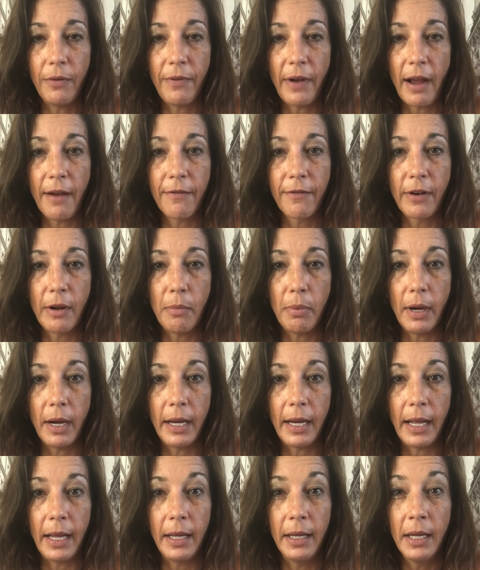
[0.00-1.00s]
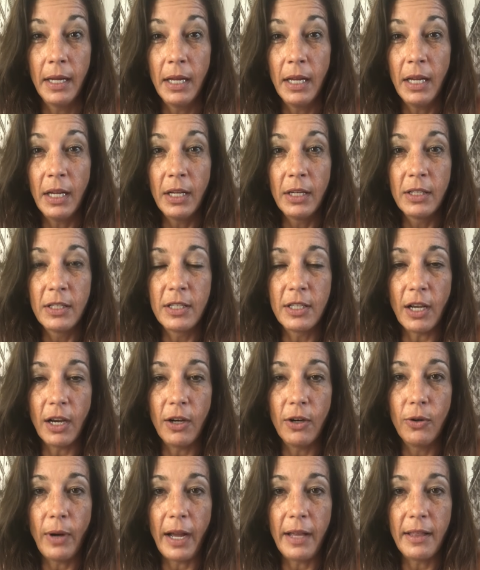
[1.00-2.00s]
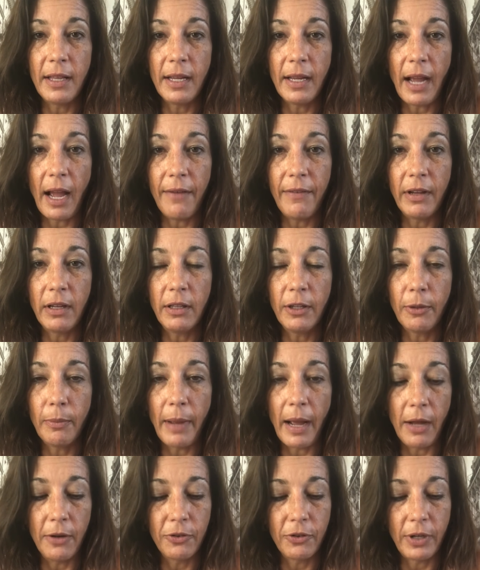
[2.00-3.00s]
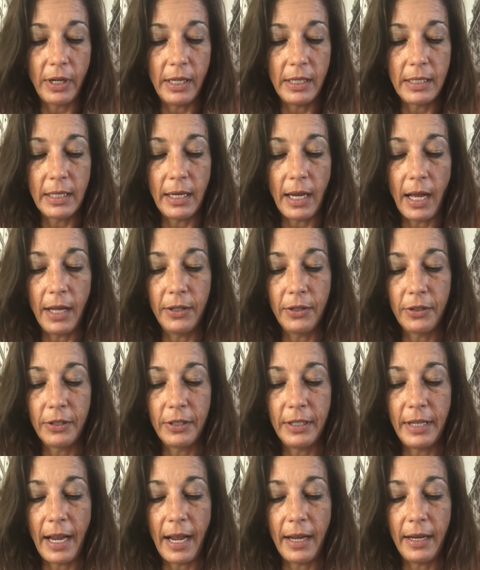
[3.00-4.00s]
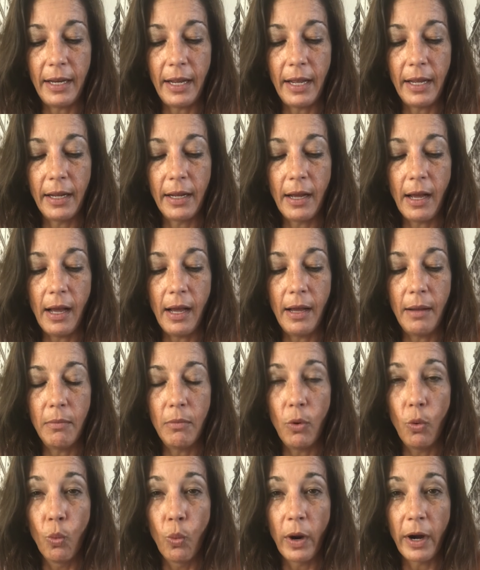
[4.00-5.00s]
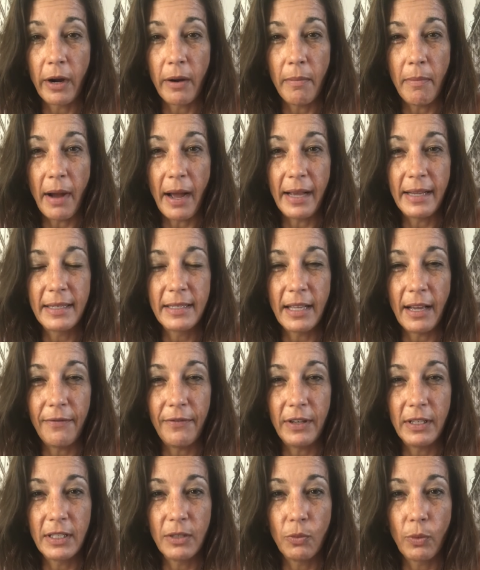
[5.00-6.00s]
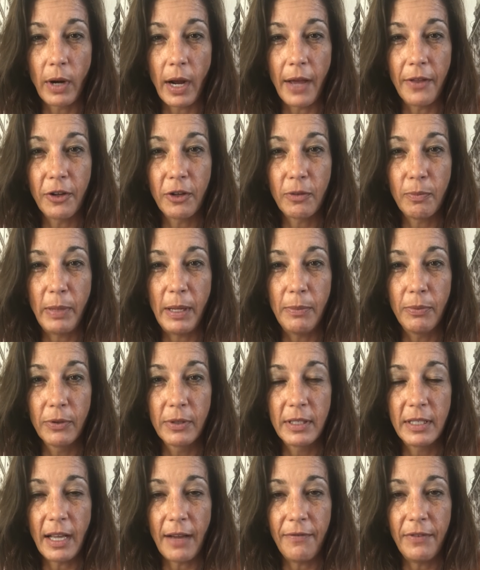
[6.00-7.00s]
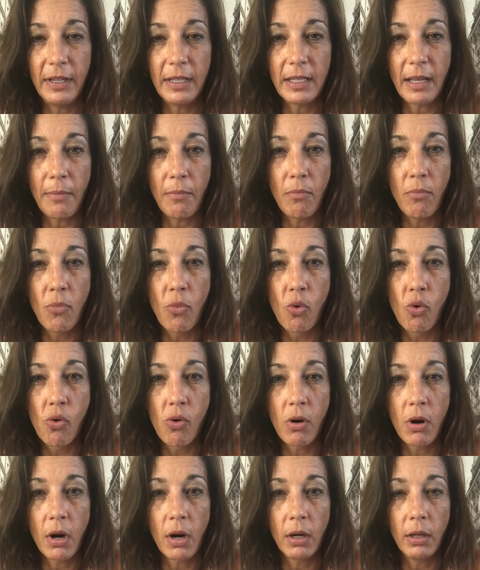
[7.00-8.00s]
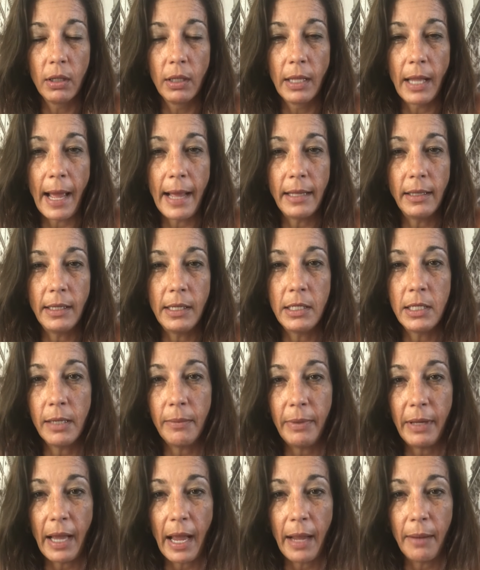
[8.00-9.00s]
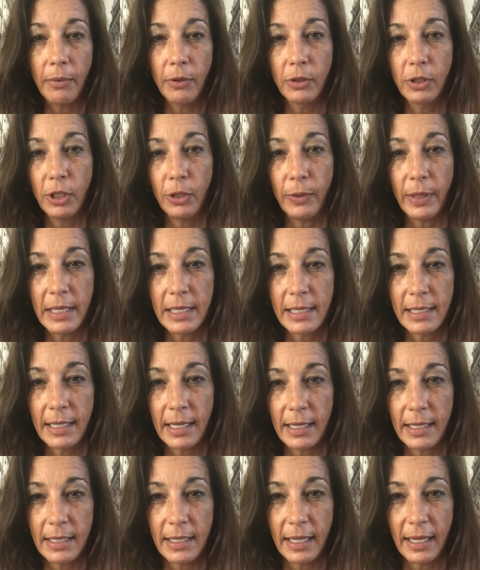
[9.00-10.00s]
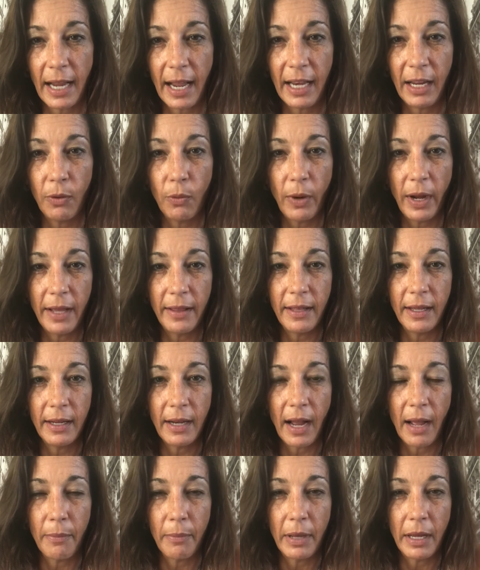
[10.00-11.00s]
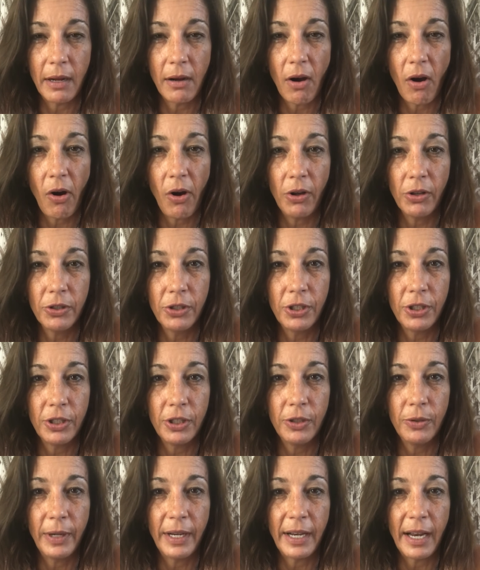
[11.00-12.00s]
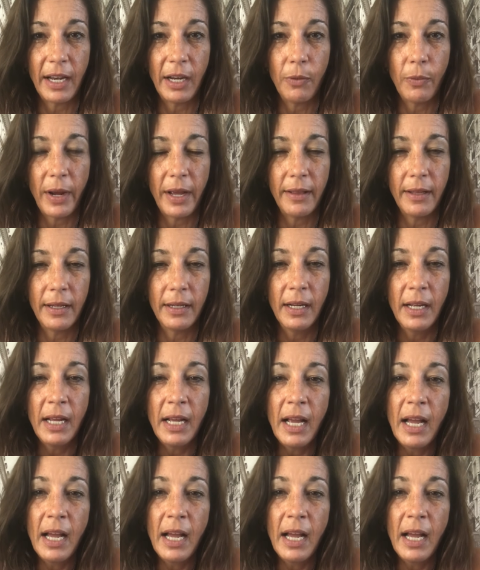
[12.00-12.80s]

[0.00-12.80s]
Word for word: of everybody. So I think having clear boundaries and understanding um, where my step is and where other people's step is, I'm more likely to be able to assist in any way that I'm being called to, in any way that